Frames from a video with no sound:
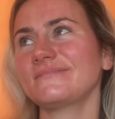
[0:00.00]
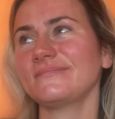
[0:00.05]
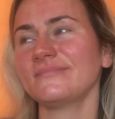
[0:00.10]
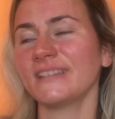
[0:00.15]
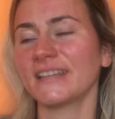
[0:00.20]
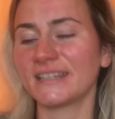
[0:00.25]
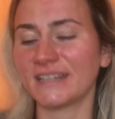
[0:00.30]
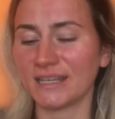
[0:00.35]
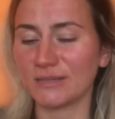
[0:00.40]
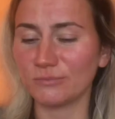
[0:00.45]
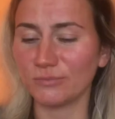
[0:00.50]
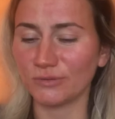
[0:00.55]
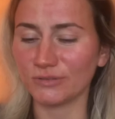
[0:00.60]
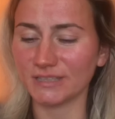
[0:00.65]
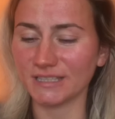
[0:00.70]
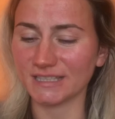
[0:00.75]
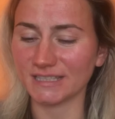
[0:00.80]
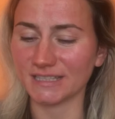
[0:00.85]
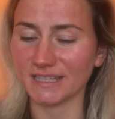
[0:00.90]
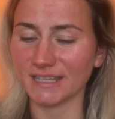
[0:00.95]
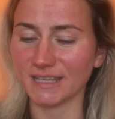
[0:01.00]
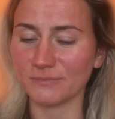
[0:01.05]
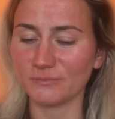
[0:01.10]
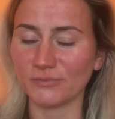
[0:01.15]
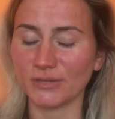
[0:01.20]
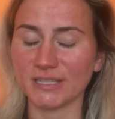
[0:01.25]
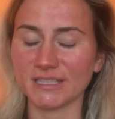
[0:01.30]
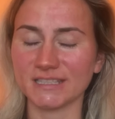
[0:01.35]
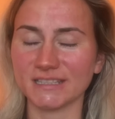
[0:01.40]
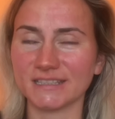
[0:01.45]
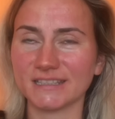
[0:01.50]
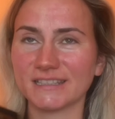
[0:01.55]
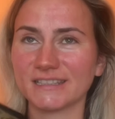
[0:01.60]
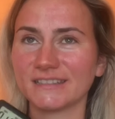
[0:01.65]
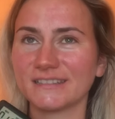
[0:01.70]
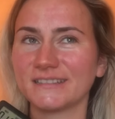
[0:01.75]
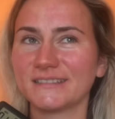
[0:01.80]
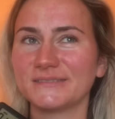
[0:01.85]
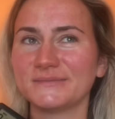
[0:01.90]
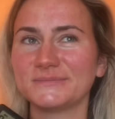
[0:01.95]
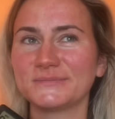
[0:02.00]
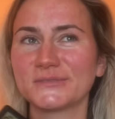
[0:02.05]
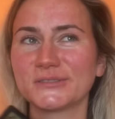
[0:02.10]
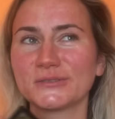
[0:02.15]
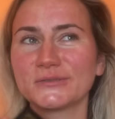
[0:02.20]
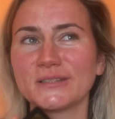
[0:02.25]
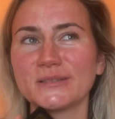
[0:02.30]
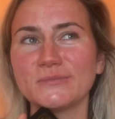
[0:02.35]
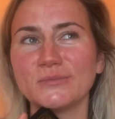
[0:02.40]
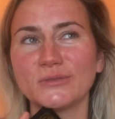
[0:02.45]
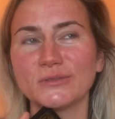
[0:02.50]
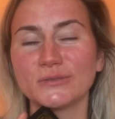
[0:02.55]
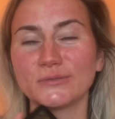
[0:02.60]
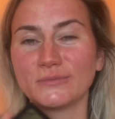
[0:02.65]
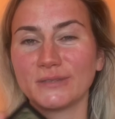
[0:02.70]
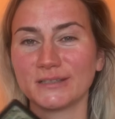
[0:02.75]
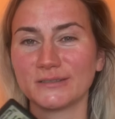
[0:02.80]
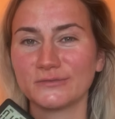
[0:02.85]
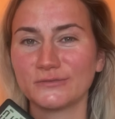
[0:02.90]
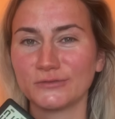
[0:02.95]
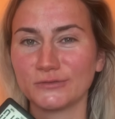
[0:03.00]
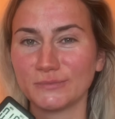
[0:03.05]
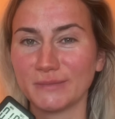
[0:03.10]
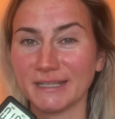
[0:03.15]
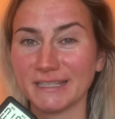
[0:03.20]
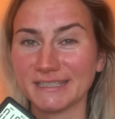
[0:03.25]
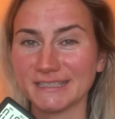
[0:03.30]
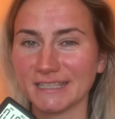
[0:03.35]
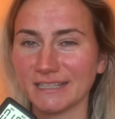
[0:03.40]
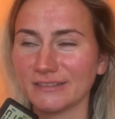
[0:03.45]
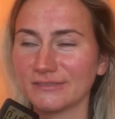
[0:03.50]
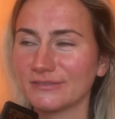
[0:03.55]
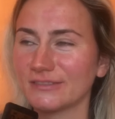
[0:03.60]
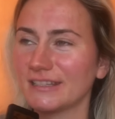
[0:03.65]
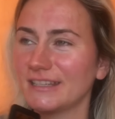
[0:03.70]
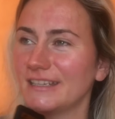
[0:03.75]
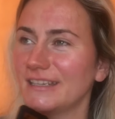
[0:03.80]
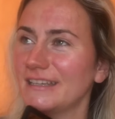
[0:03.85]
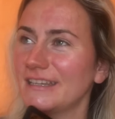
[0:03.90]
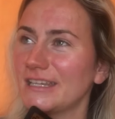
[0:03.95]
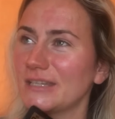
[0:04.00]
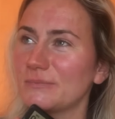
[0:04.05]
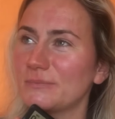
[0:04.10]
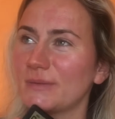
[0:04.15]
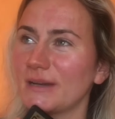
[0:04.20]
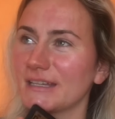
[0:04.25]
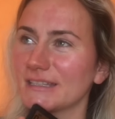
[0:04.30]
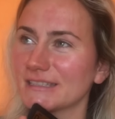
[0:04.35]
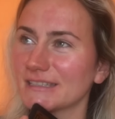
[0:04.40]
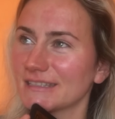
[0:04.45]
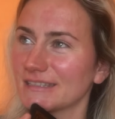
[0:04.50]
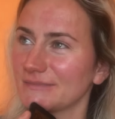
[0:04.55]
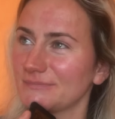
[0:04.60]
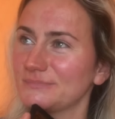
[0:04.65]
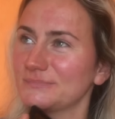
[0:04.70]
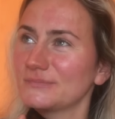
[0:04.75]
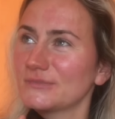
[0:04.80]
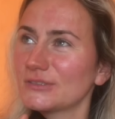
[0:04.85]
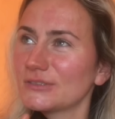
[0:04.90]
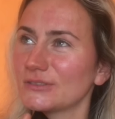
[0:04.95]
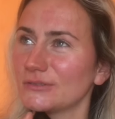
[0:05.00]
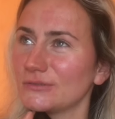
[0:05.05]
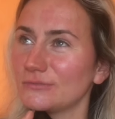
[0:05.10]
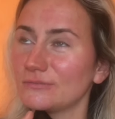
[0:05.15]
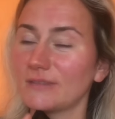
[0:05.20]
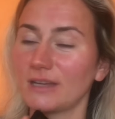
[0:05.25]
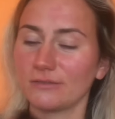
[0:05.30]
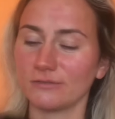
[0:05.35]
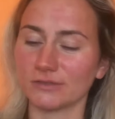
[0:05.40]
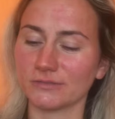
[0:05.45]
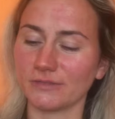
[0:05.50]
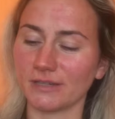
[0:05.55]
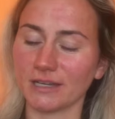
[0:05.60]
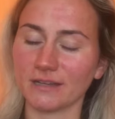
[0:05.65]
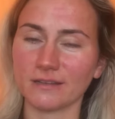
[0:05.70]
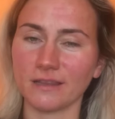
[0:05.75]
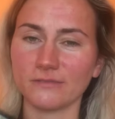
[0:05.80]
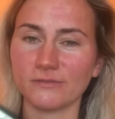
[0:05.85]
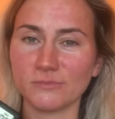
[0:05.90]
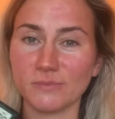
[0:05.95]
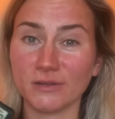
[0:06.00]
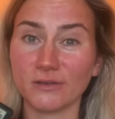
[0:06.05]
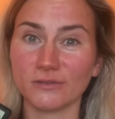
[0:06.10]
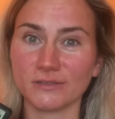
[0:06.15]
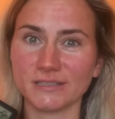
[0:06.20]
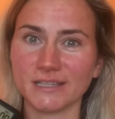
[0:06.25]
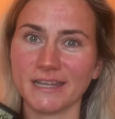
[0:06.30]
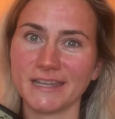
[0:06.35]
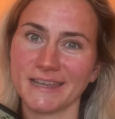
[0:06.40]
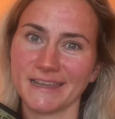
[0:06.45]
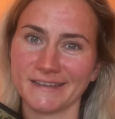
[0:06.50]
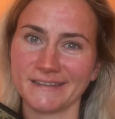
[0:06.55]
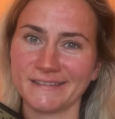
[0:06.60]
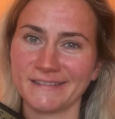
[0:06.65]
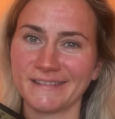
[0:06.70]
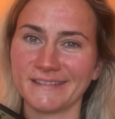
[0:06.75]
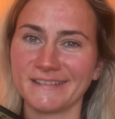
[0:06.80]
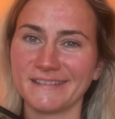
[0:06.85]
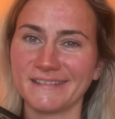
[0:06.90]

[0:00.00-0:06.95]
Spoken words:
and I bought this like a present, so I bought one for myself in past. So I was very clever because I can